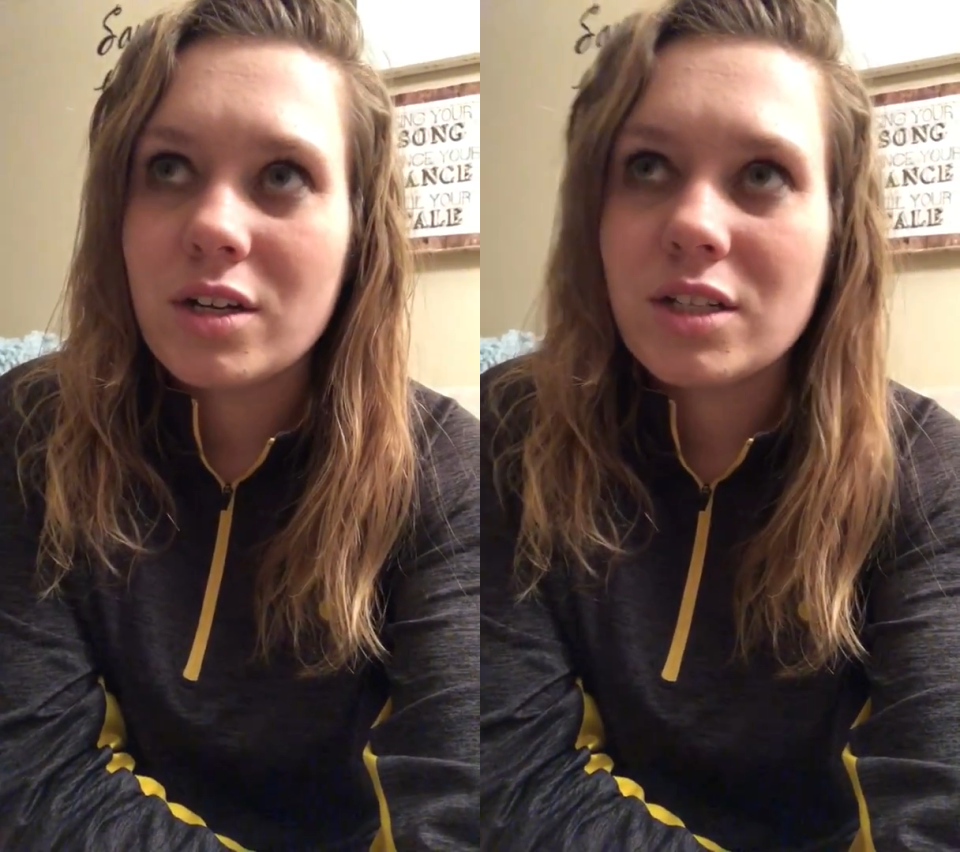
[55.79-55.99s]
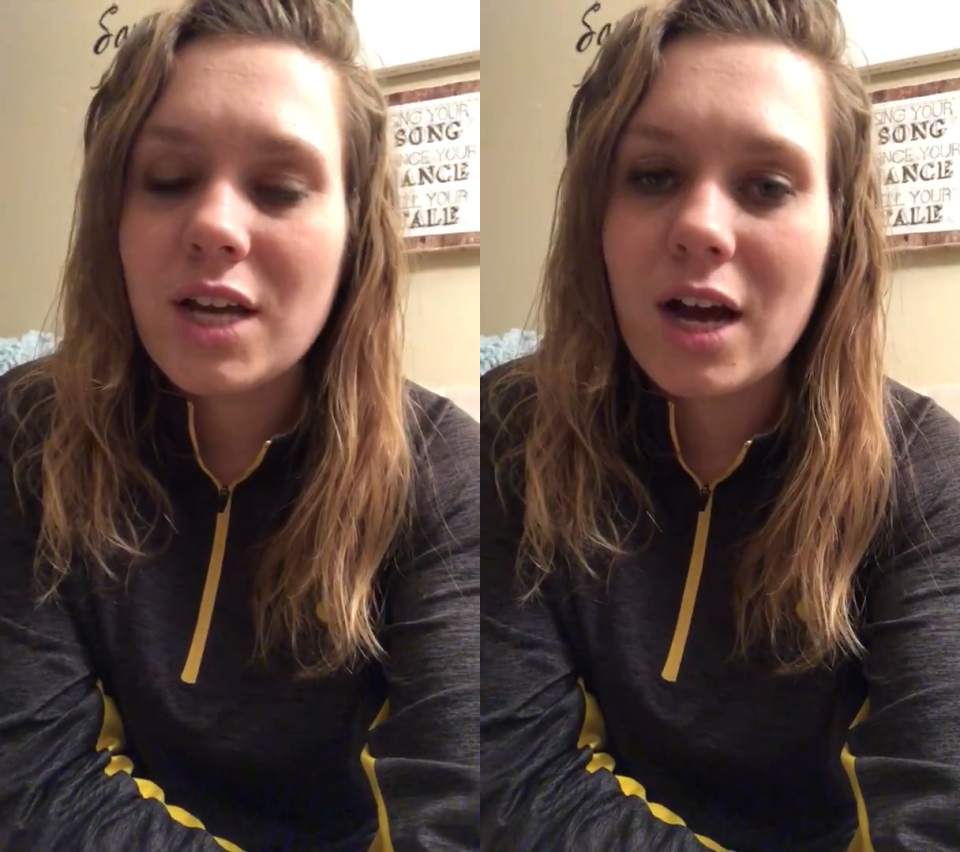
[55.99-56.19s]

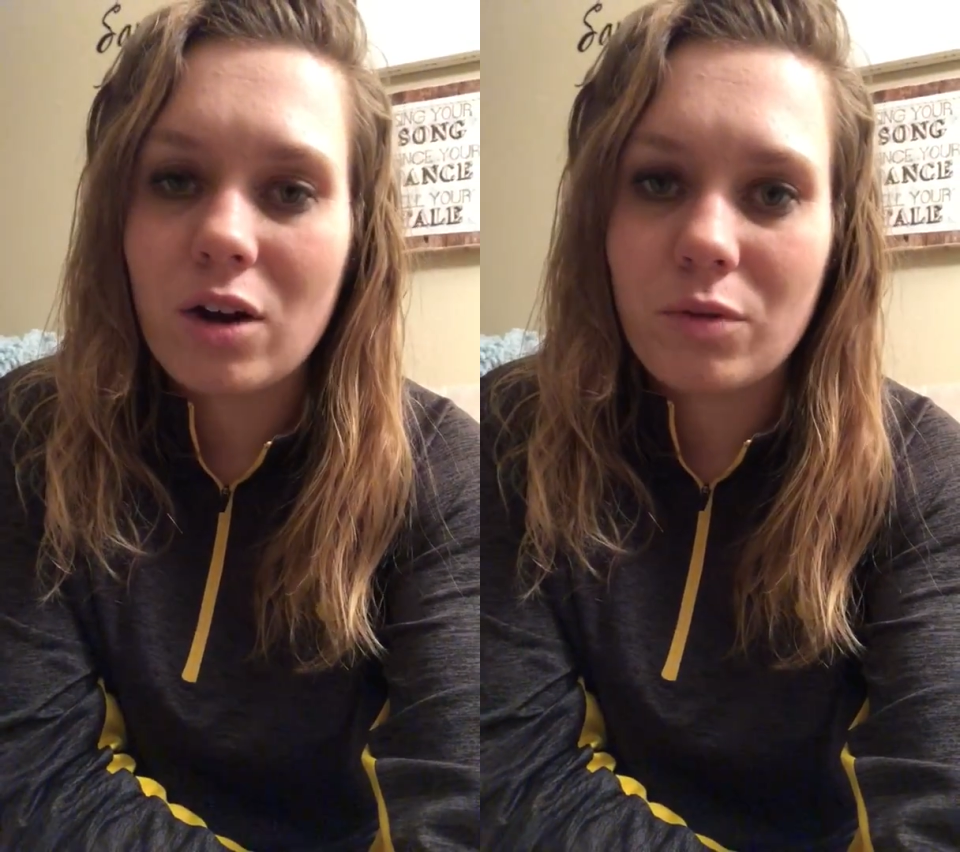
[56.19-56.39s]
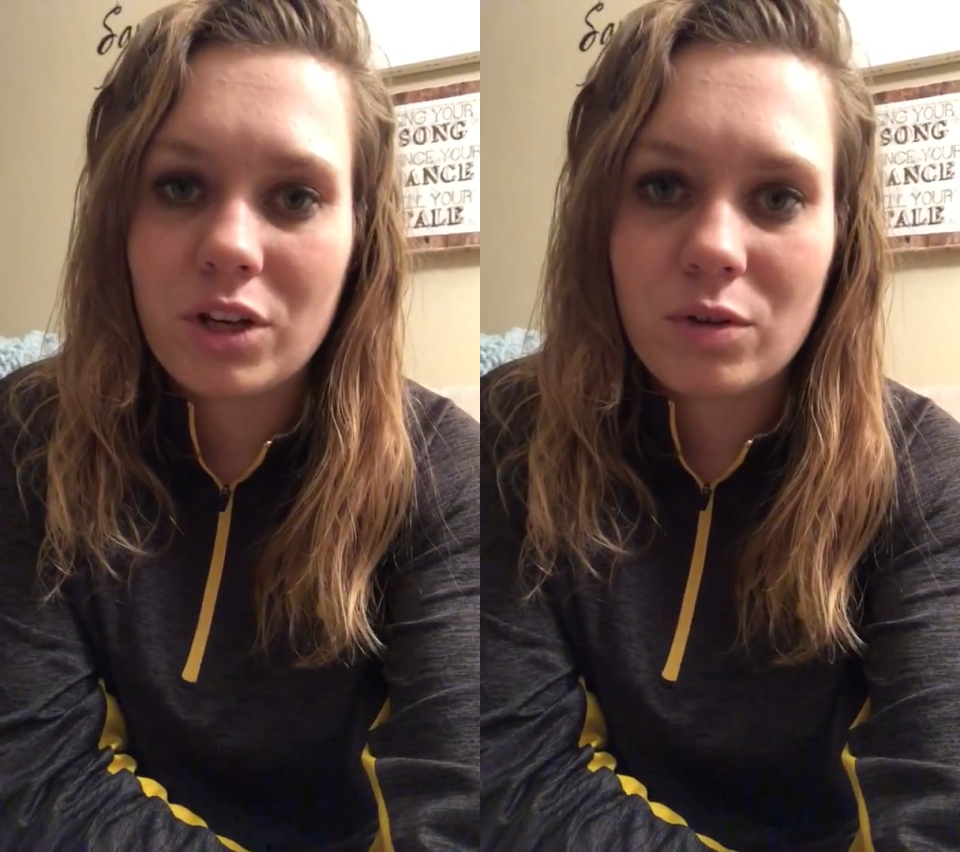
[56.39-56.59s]

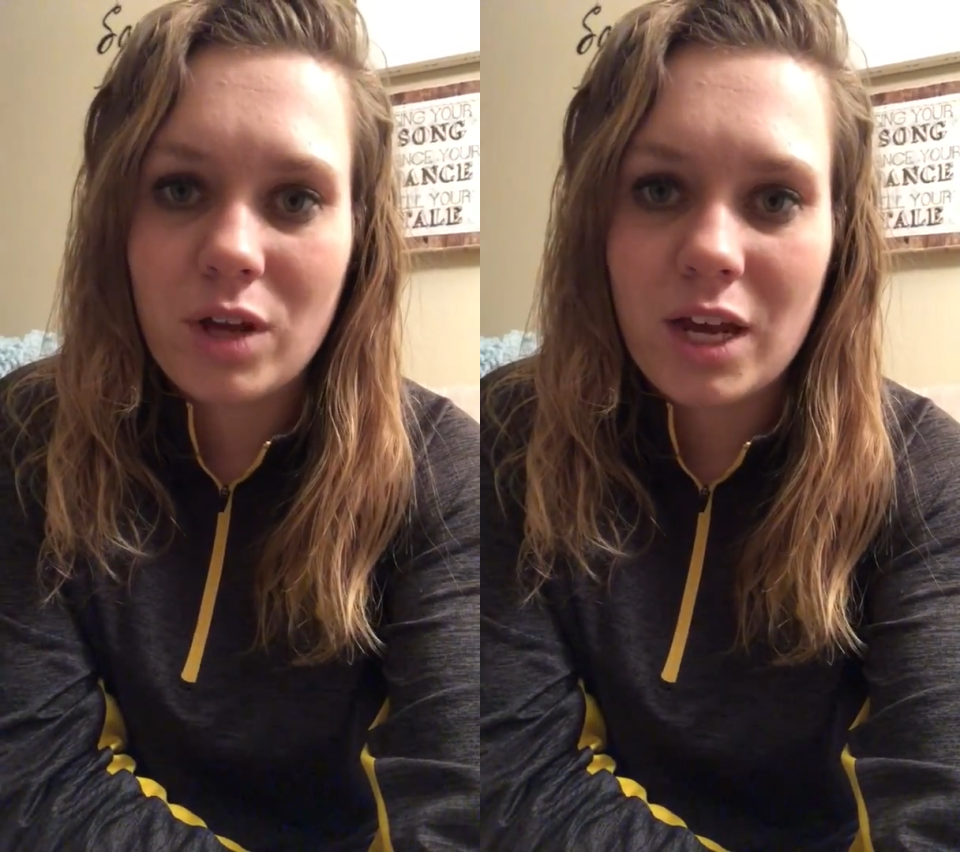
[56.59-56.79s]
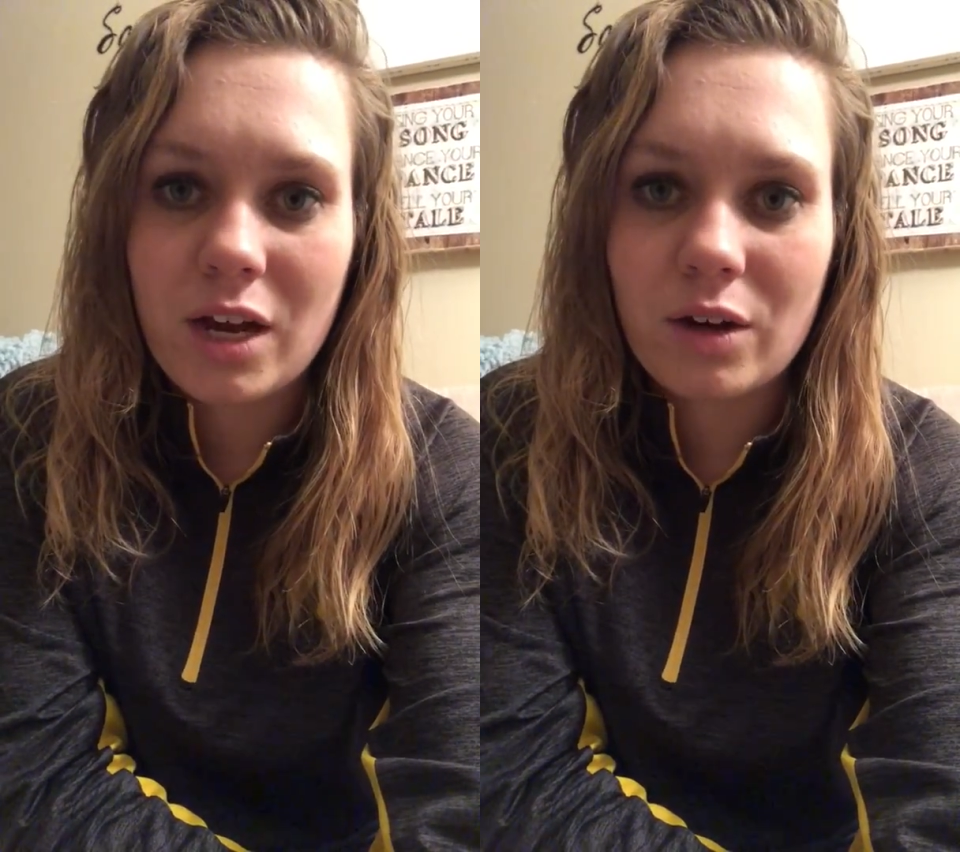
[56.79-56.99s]
tell when you
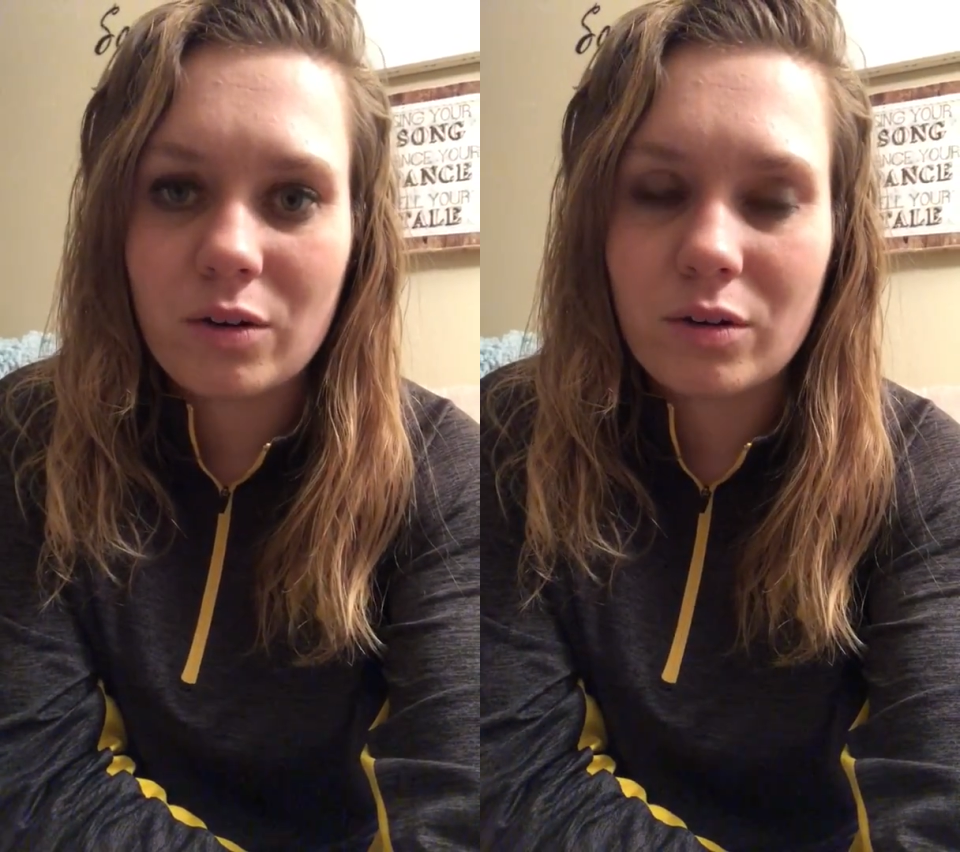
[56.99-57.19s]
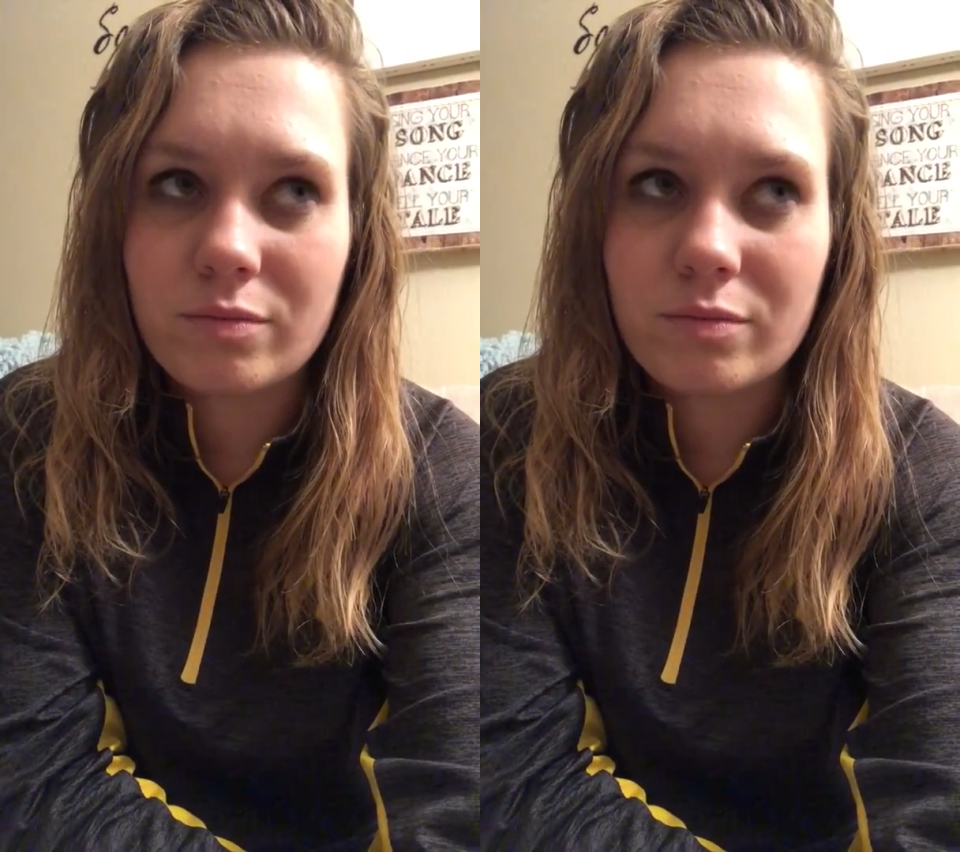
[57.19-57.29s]
can't